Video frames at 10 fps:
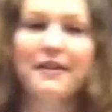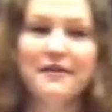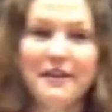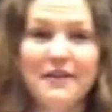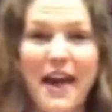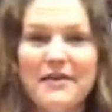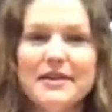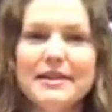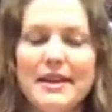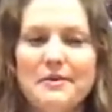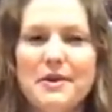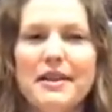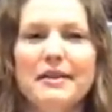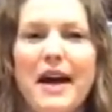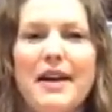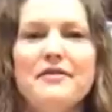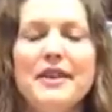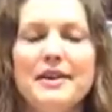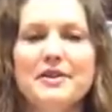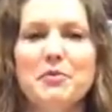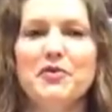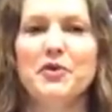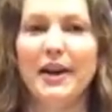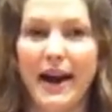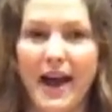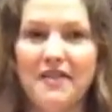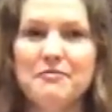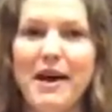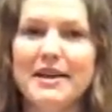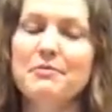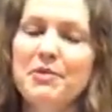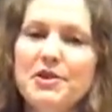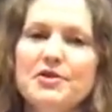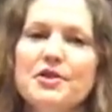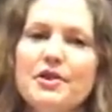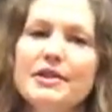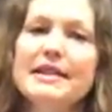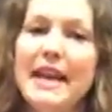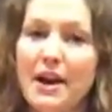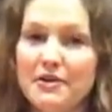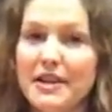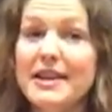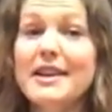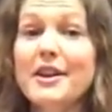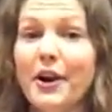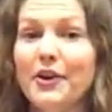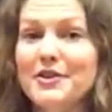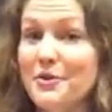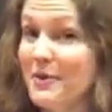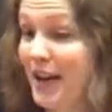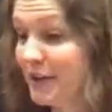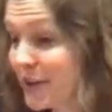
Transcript: if you haven't seen one of the live videos before, I have my computer down here. So when I